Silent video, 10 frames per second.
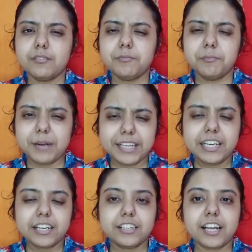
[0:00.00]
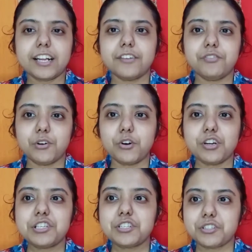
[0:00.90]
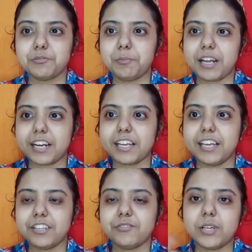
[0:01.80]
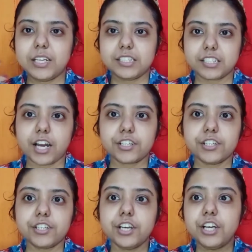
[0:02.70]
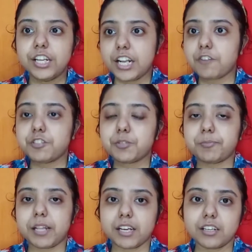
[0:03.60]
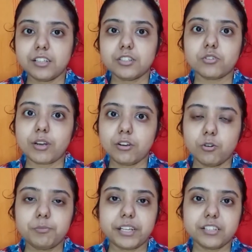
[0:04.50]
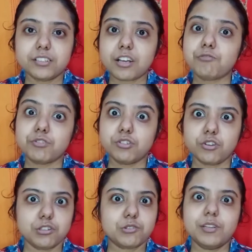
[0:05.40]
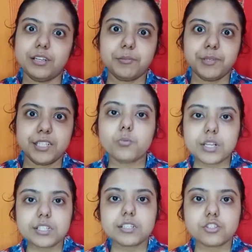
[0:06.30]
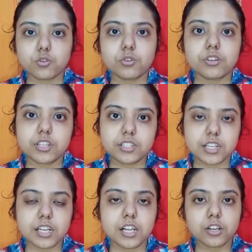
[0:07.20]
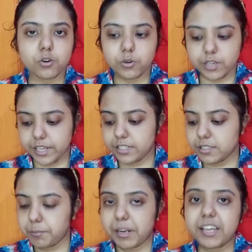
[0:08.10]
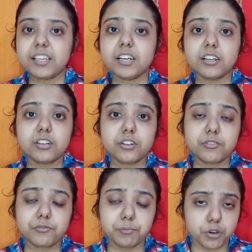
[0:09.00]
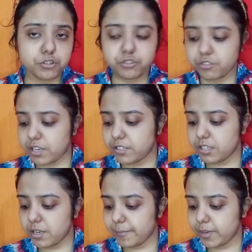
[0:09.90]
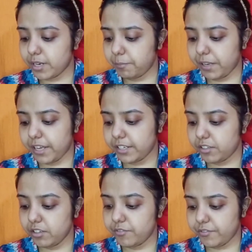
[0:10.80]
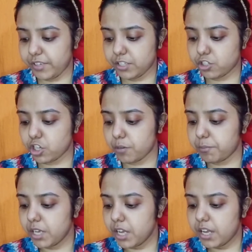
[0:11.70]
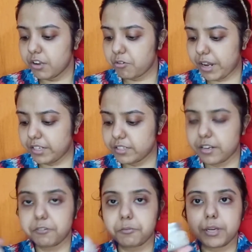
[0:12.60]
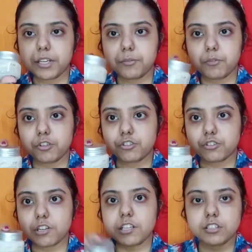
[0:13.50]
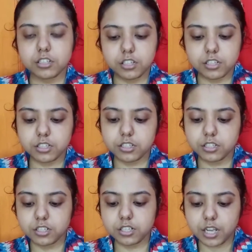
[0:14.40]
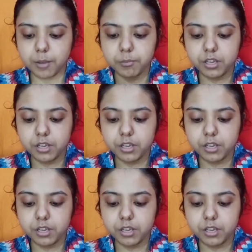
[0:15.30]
mic that I forgot to plug in when I started. Now it's plugged in, so I hope that the sound is also a little better. Once the toner is done, I'll go ahead and apply a moisturizer. I'm applying the Face Shop Rice Ceramide Moisturizer. This is the tub.